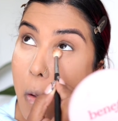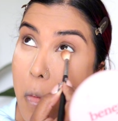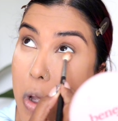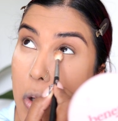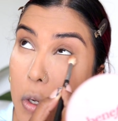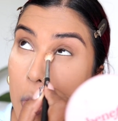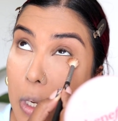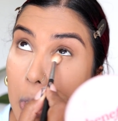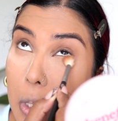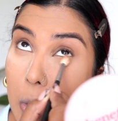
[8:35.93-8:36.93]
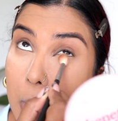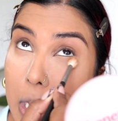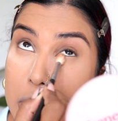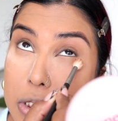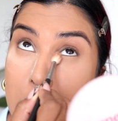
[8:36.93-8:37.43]
Make sure you get the lower
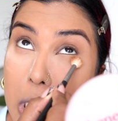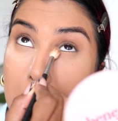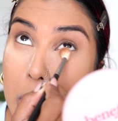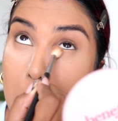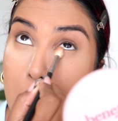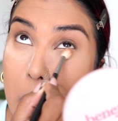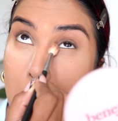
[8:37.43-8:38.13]
lash line.